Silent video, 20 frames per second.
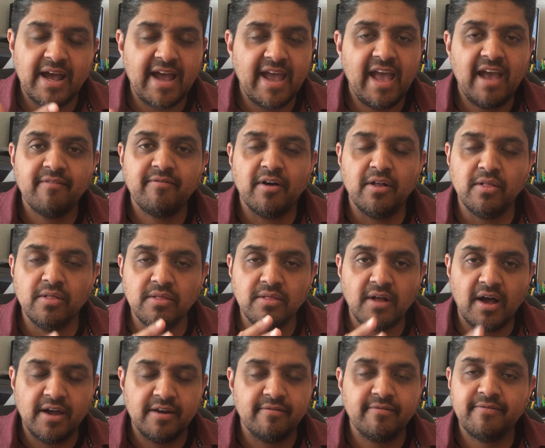I have a
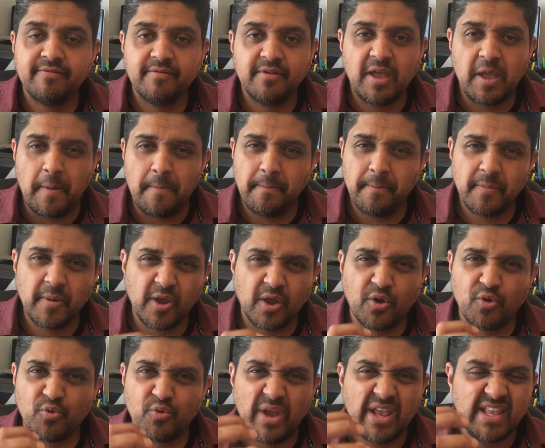lot of
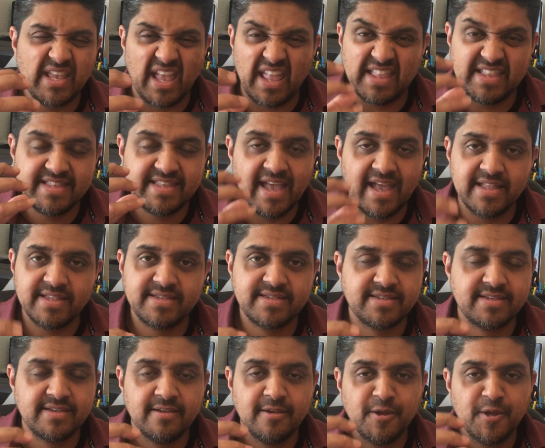great,
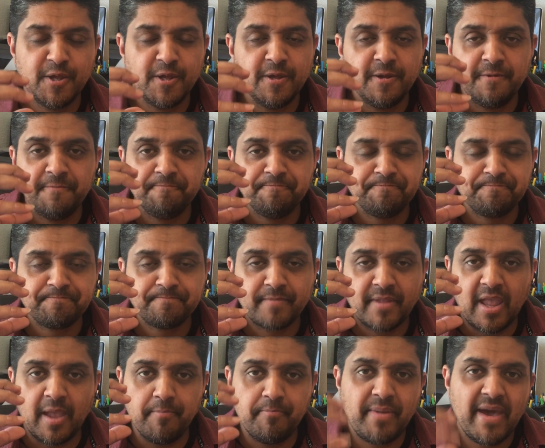dense,
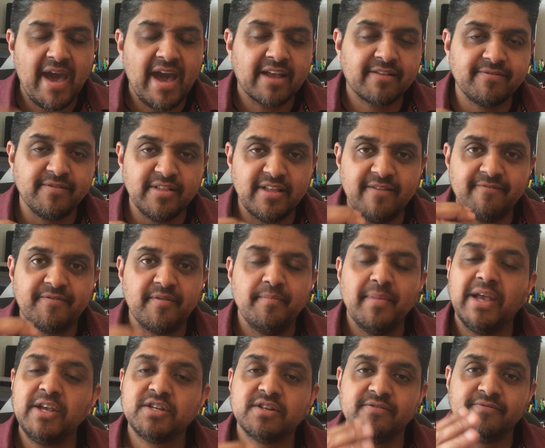impactful
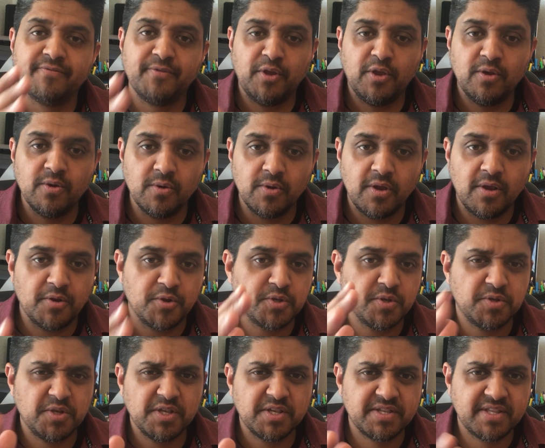information for you here. So
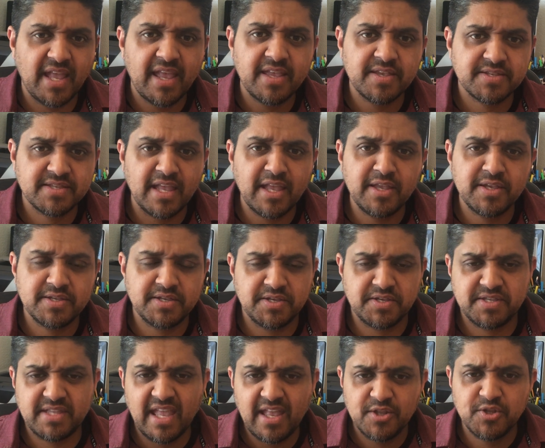just
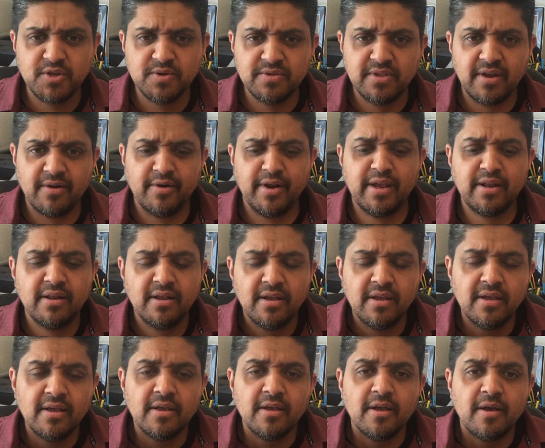stay tuned there, right?
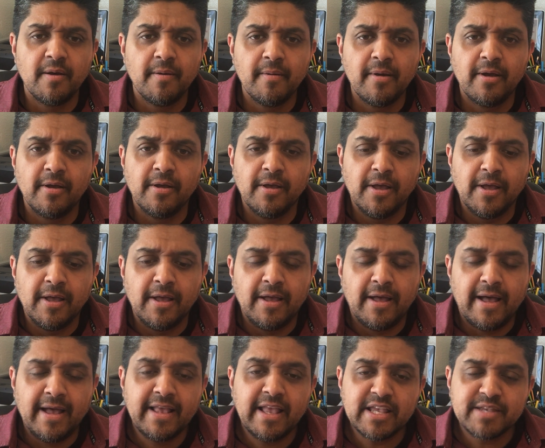
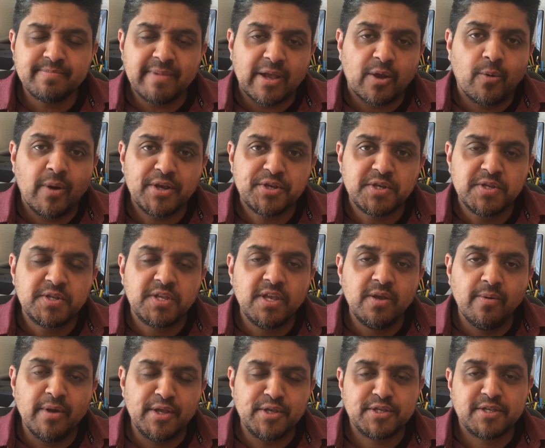I guess my question to
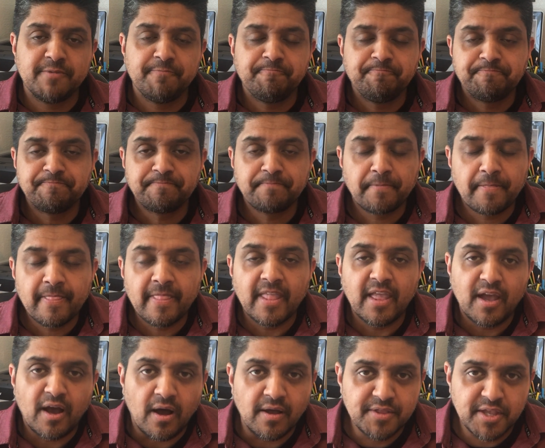you is,
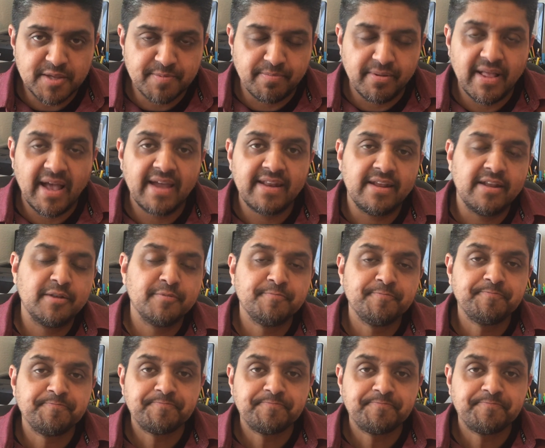on this planet,